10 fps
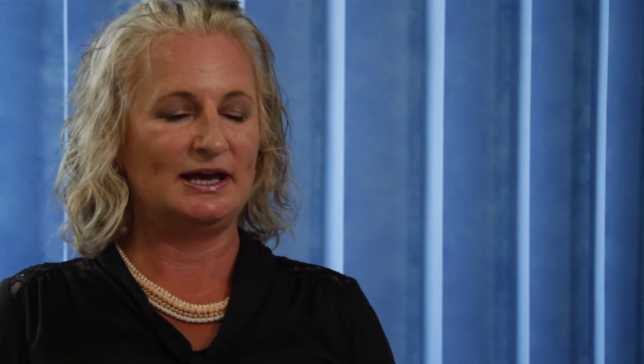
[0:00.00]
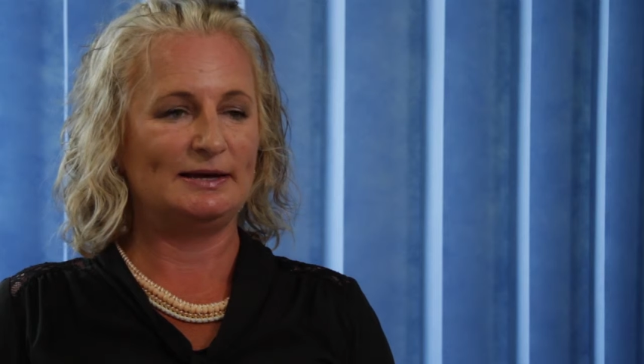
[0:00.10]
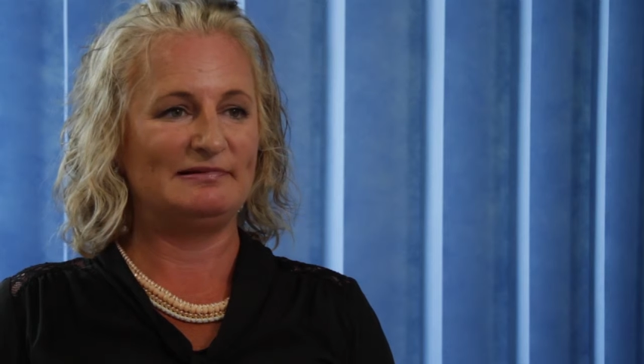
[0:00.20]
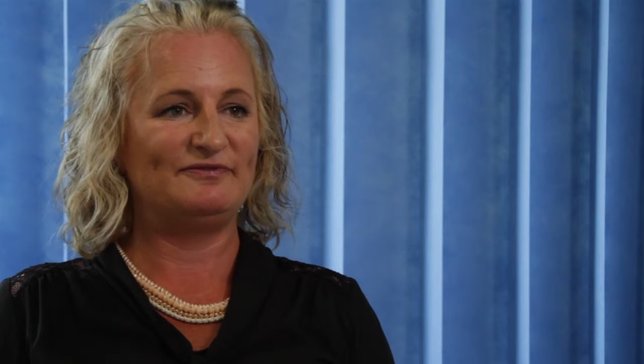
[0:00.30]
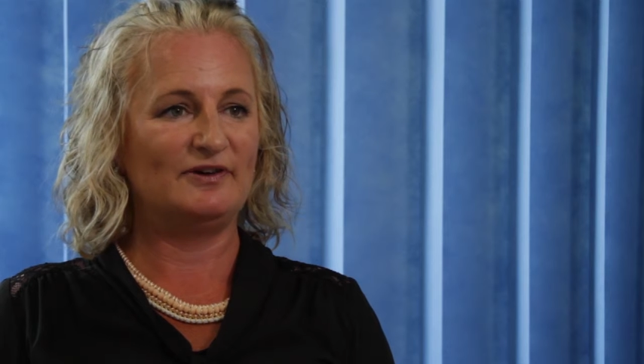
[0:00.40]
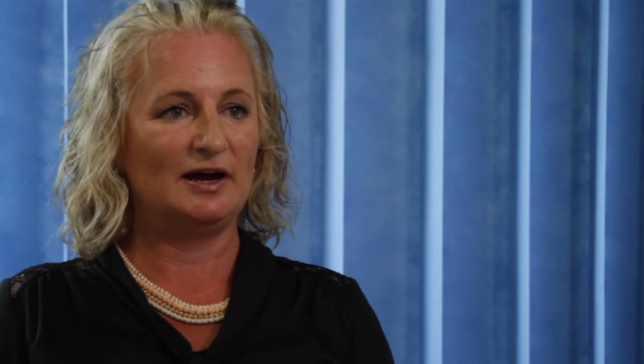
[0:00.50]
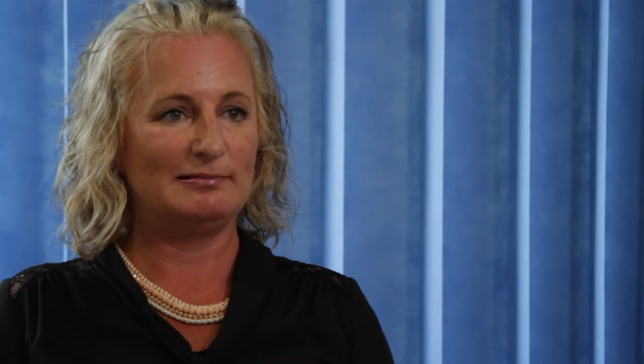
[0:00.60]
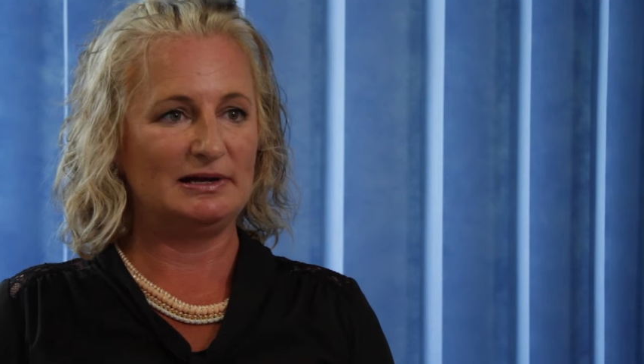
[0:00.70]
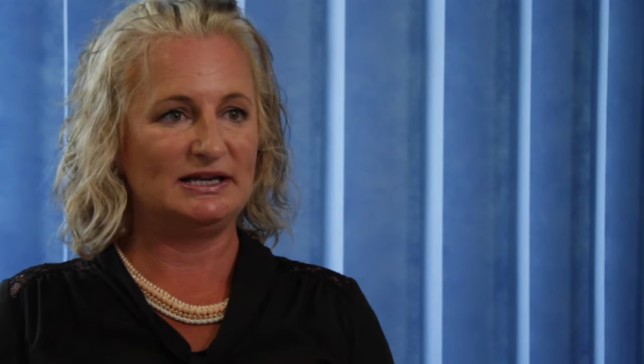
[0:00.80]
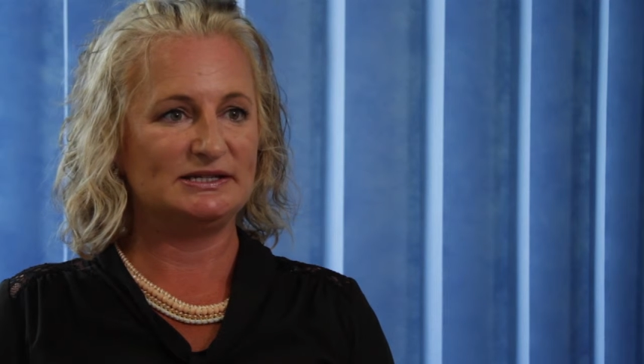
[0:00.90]
and
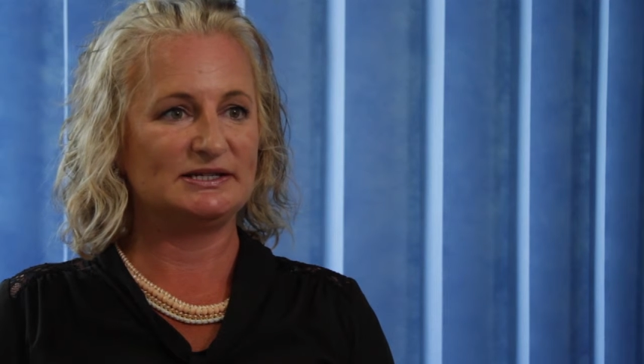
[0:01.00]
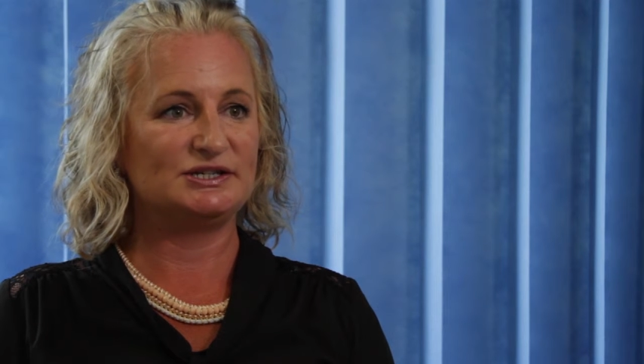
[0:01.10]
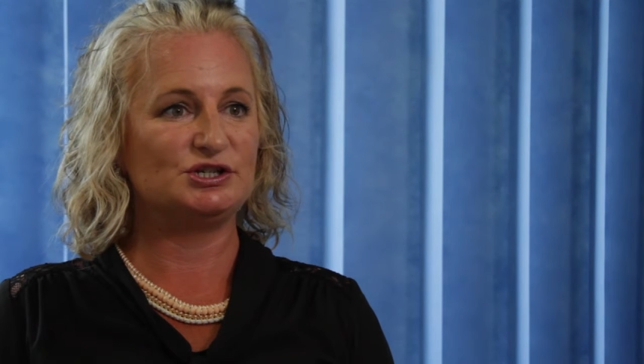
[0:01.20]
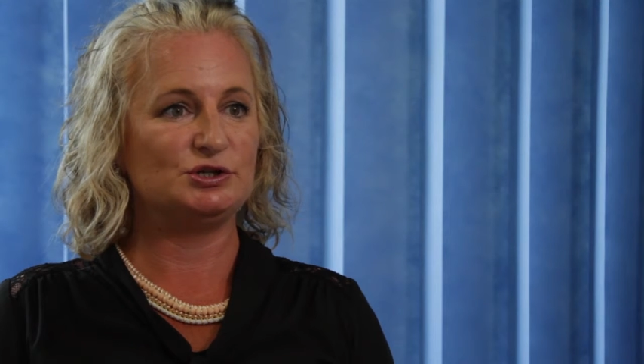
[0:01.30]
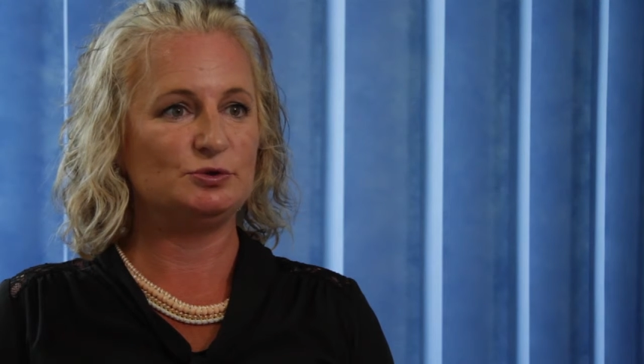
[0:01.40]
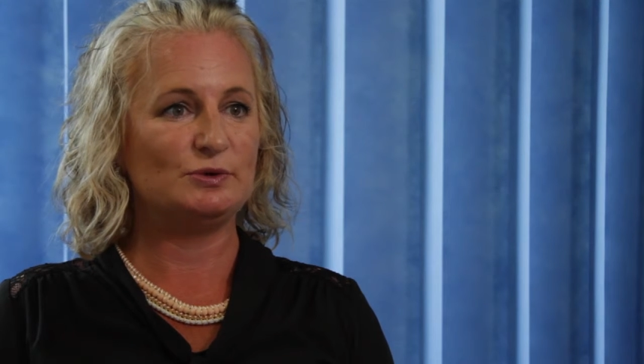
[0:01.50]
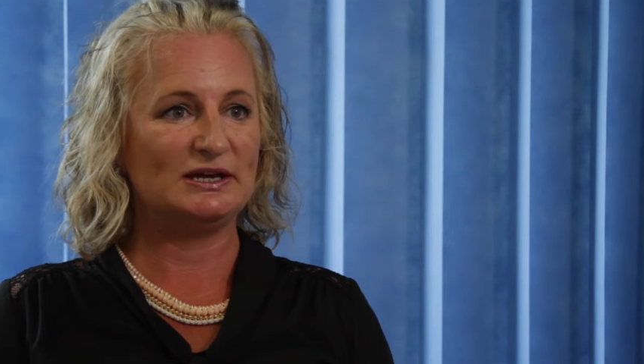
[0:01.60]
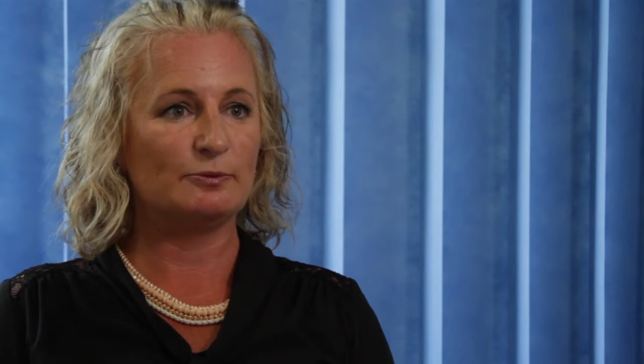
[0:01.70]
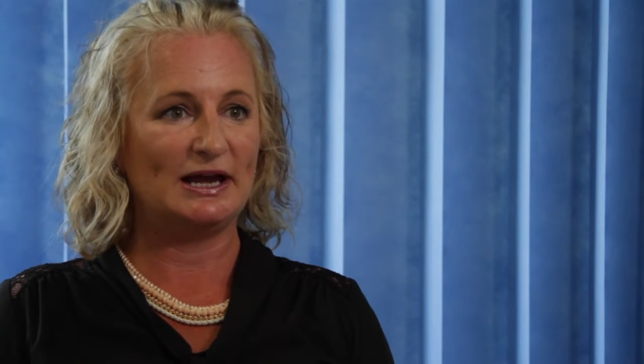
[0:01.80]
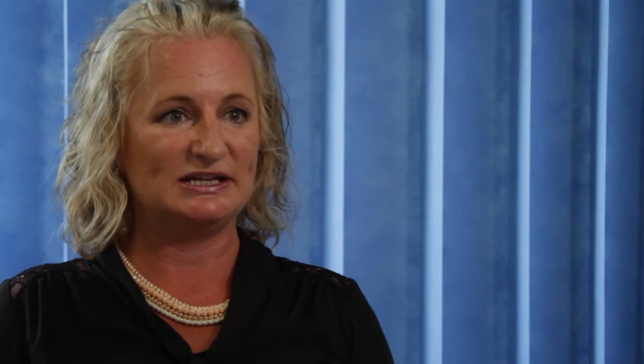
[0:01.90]
referral into the
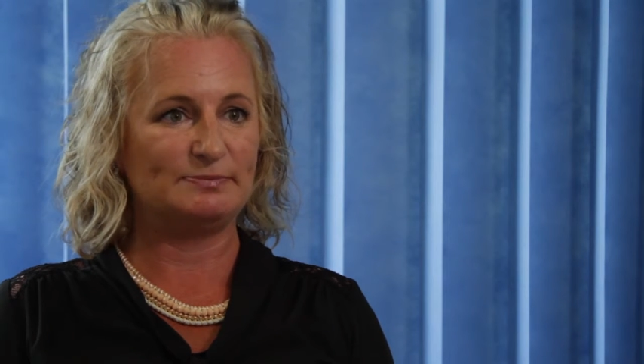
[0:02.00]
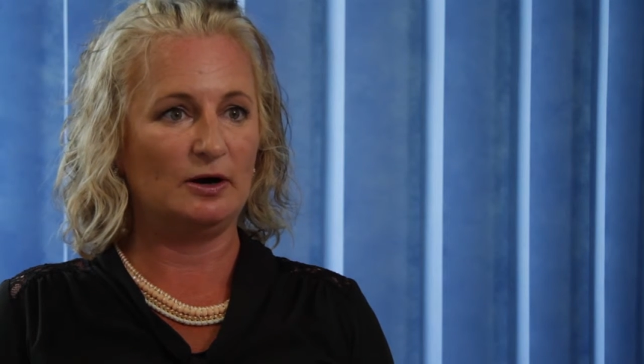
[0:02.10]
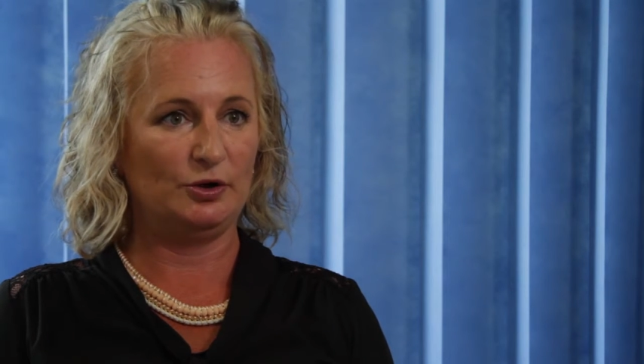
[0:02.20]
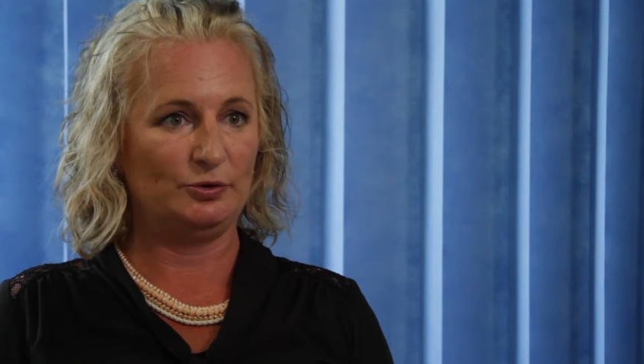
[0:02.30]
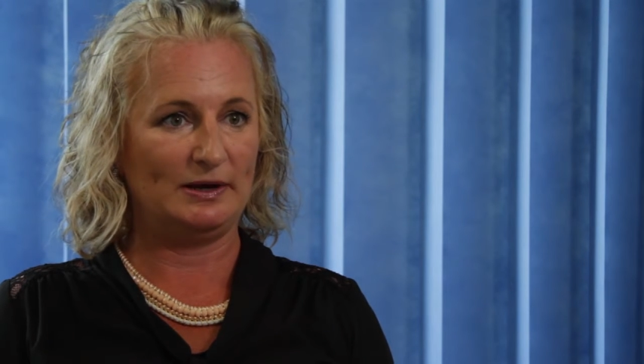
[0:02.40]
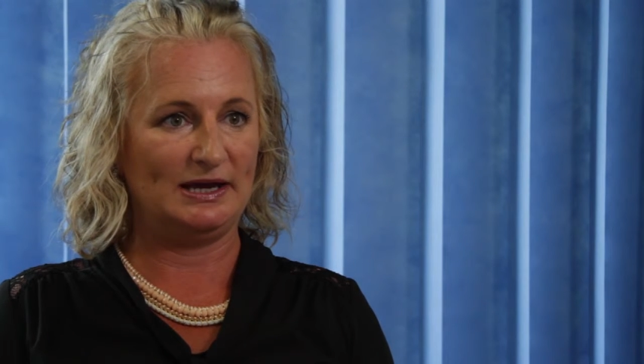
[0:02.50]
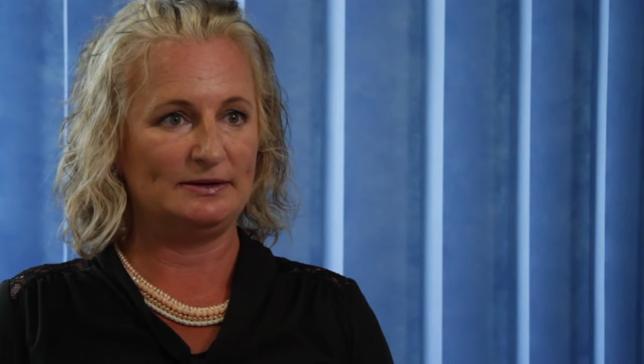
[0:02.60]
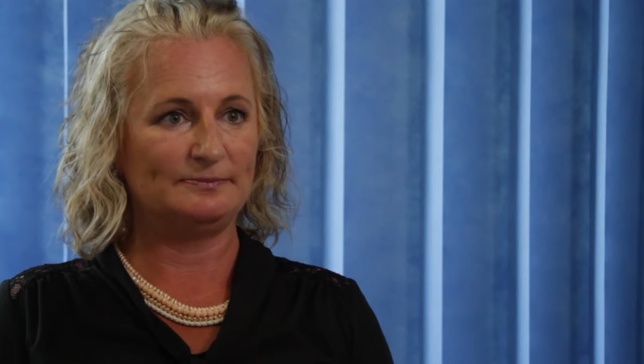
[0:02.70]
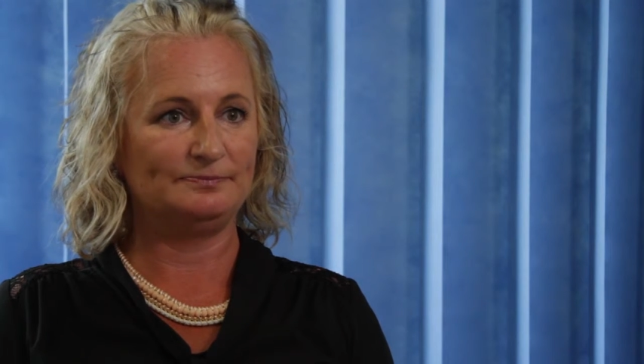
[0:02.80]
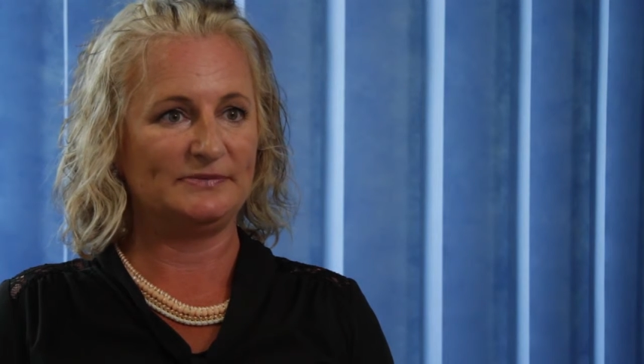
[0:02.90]
2-week wait
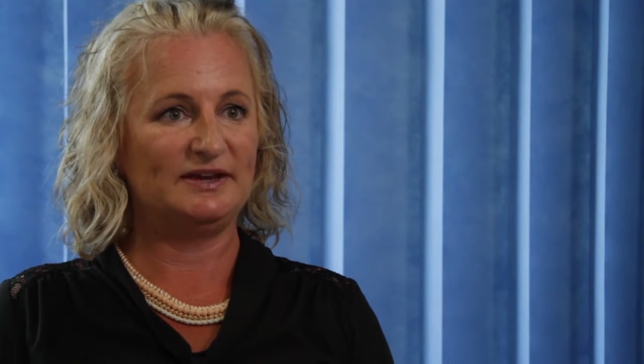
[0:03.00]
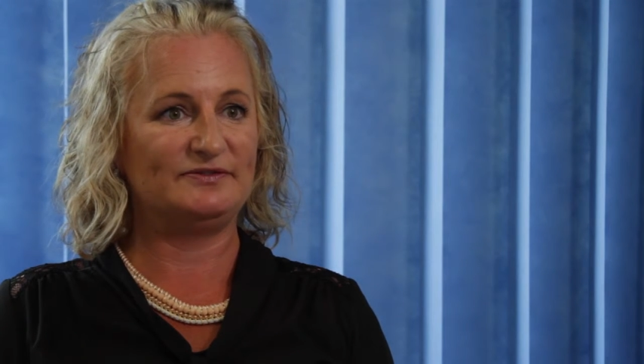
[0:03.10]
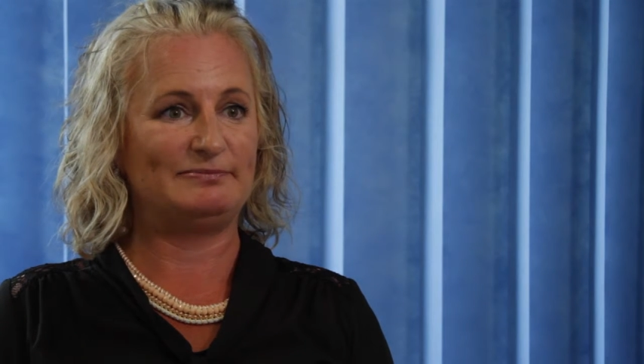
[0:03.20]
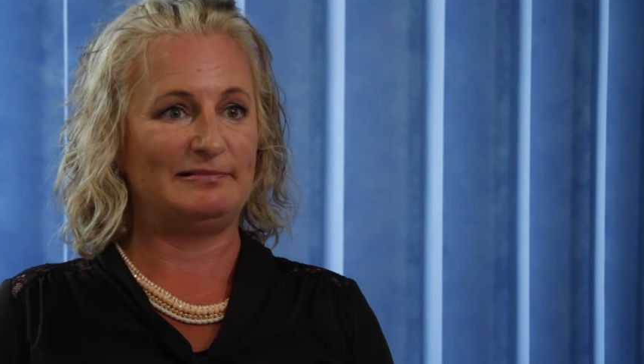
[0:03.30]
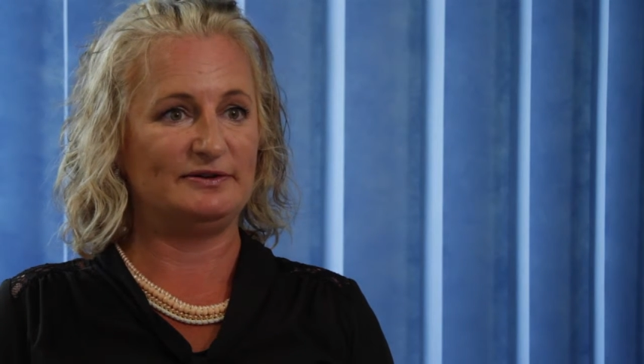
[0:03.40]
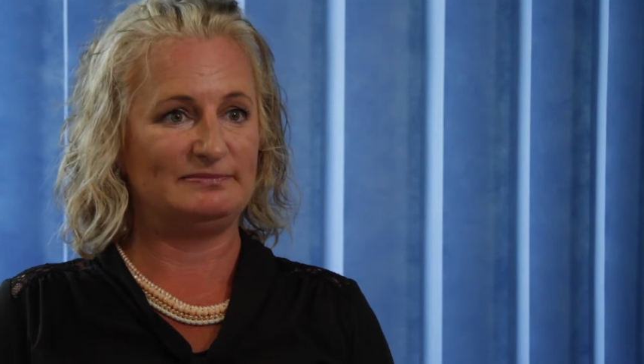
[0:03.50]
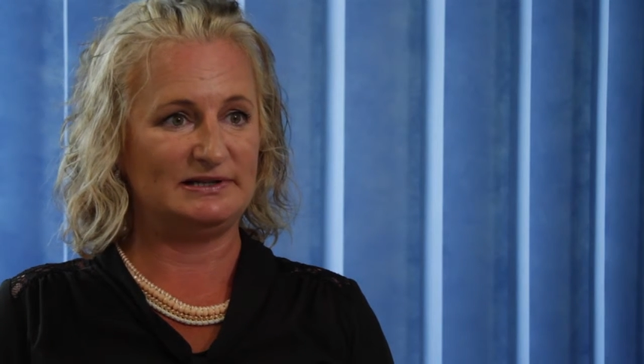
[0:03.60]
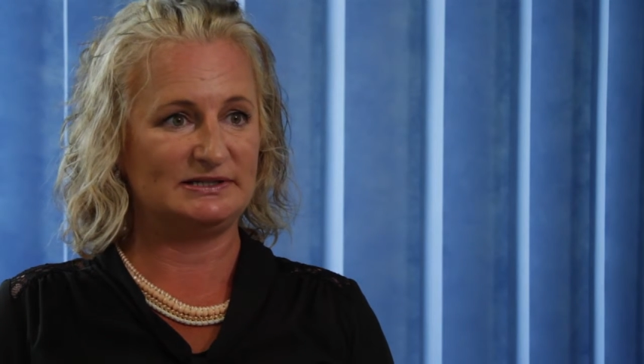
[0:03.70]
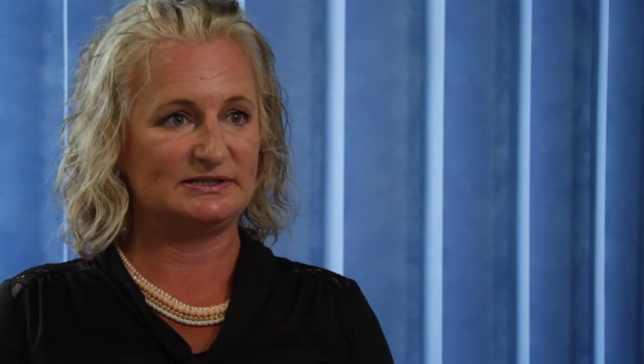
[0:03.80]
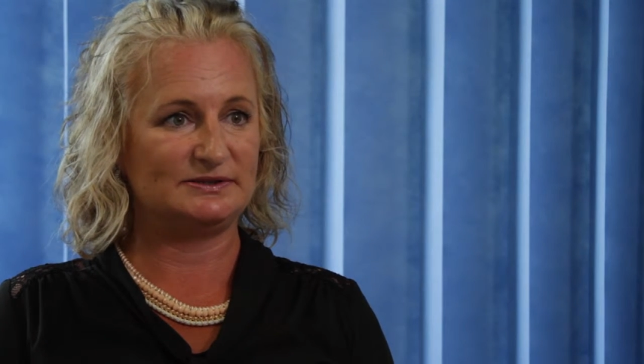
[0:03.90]
pathway, if
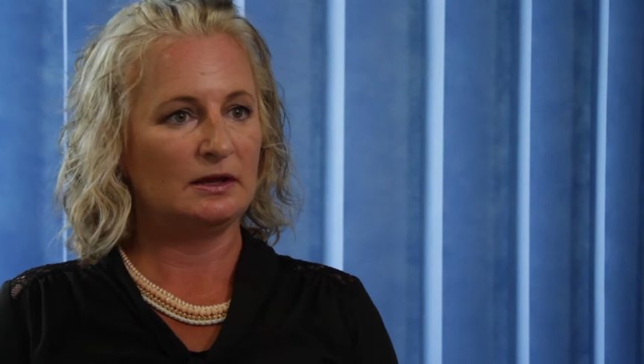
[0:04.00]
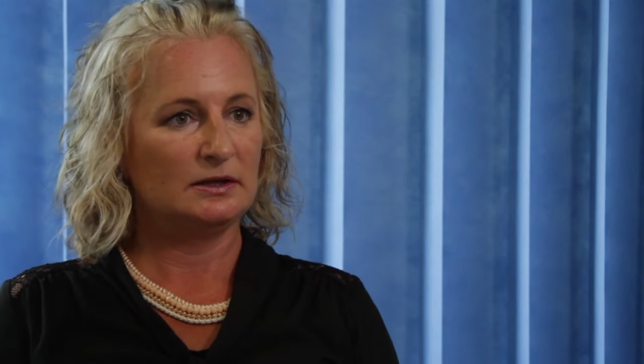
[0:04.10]
appropriate.